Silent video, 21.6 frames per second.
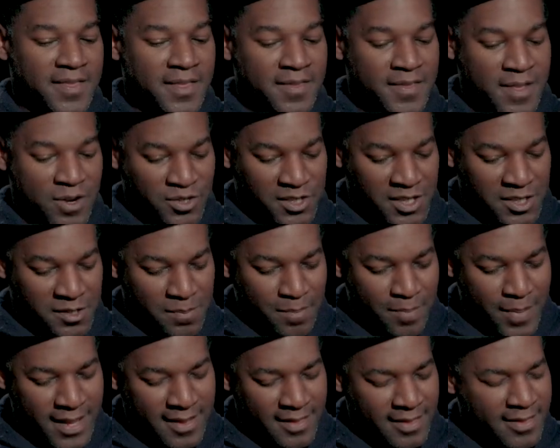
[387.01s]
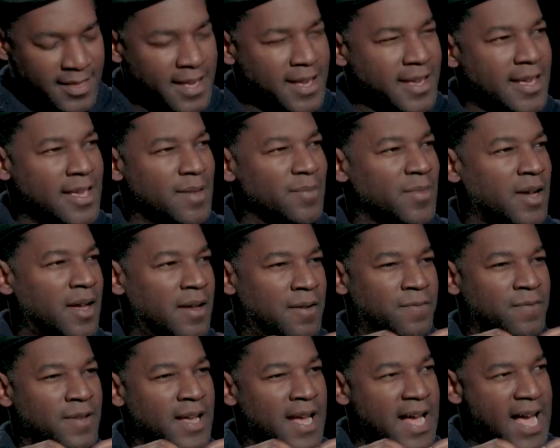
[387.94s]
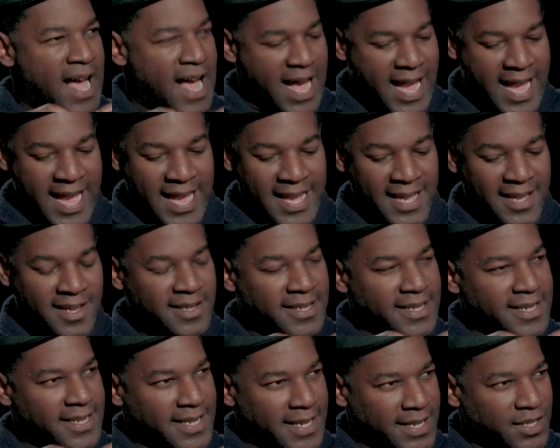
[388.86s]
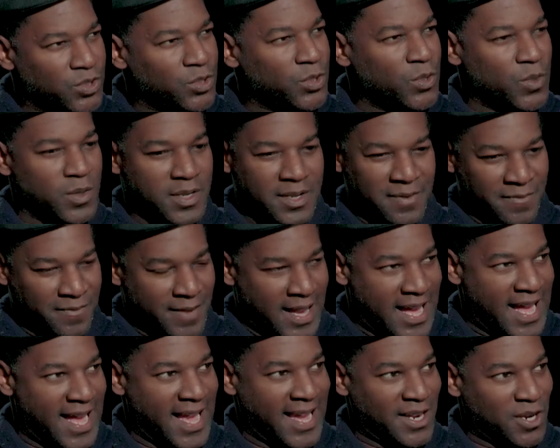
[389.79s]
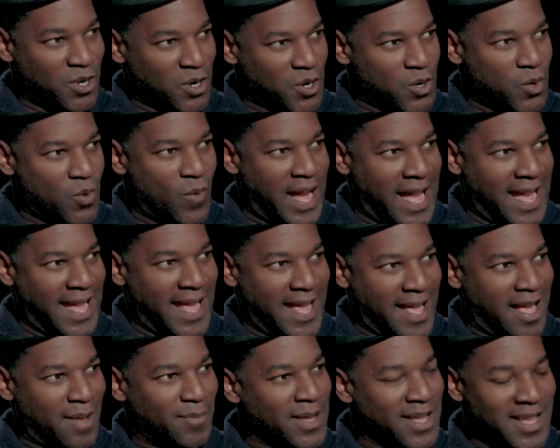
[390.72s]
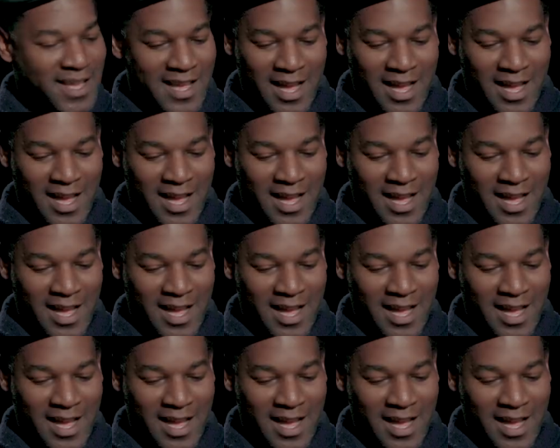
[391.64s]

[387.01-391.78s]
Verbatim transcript: there's this big theme of I get to define who I am.